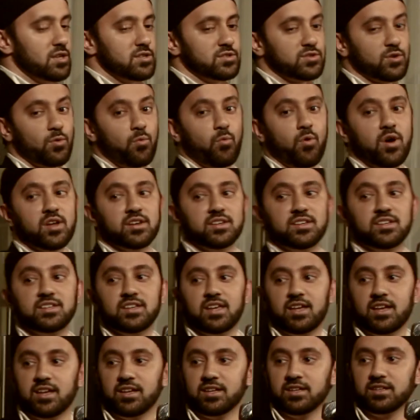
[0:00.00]
So one
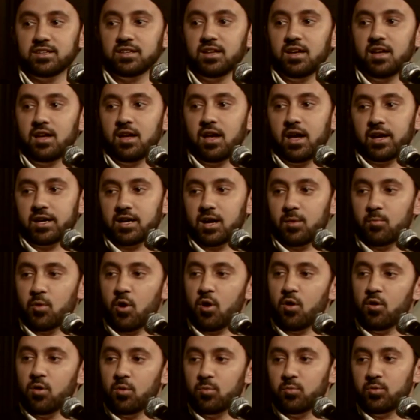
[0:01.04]
day, I come
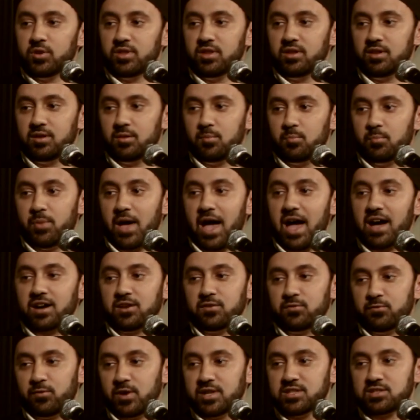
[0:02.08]
home with a
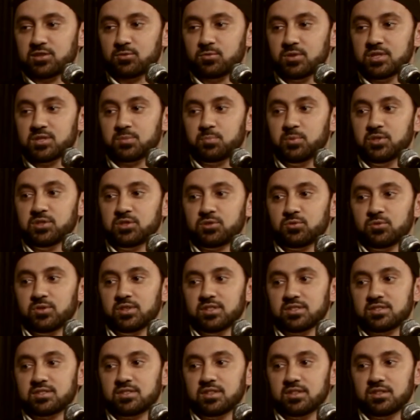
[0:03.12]
bag of Rice Krispie
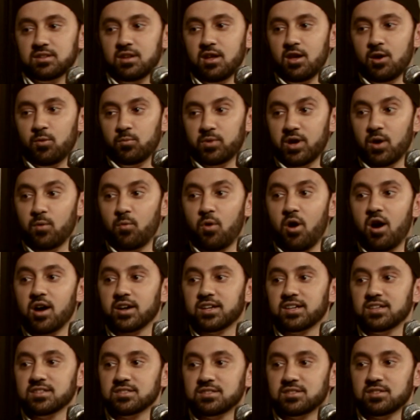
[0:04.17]
treats, and when I
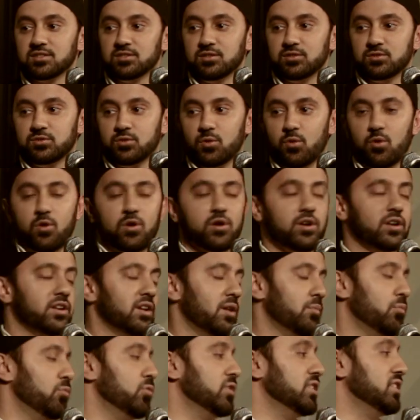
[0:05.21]
walk into the door and
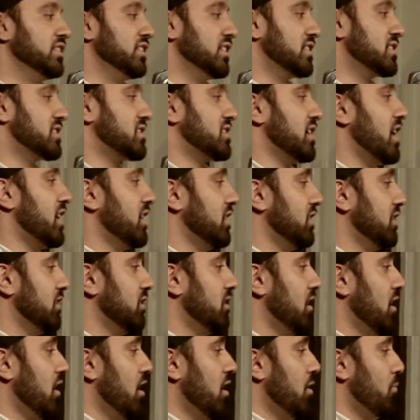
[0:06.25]
I'm really
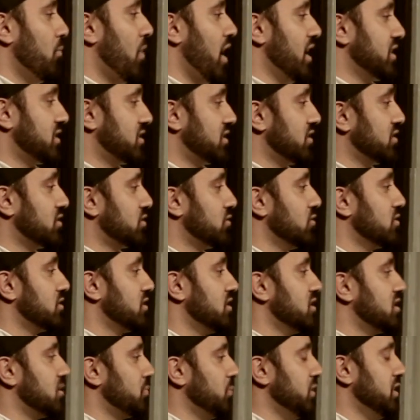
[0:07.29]
excited, my sister
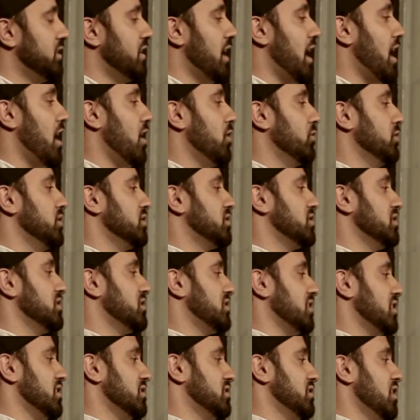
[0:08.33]
sits me down and she
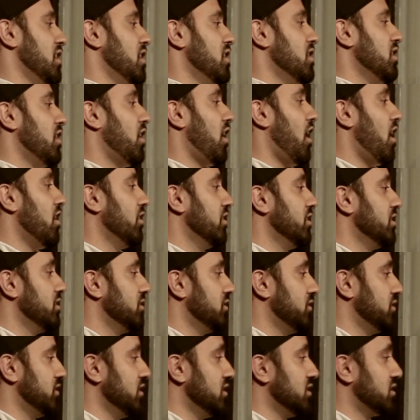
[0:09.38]
says,
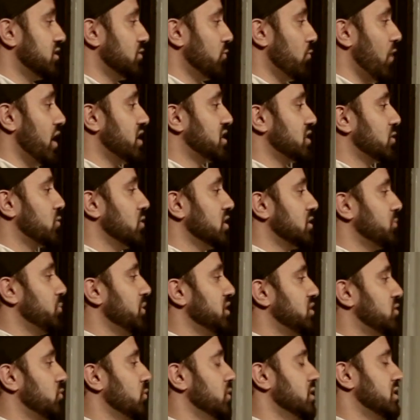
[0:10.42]
"Khalid, these Rice
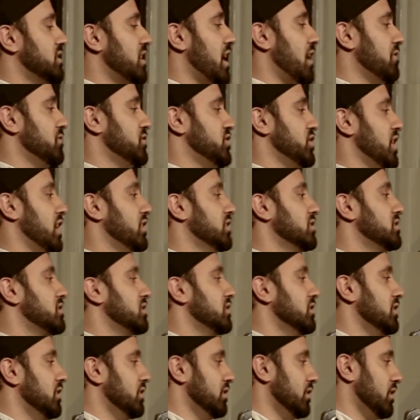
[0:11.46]
Krispie treats have
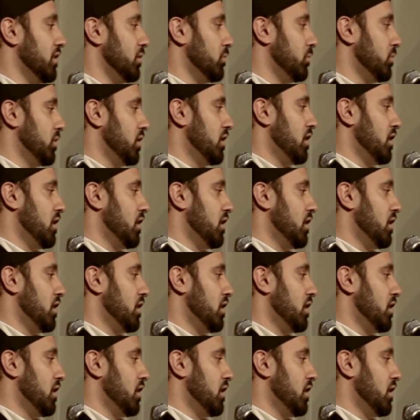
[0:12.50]
gelatin in them."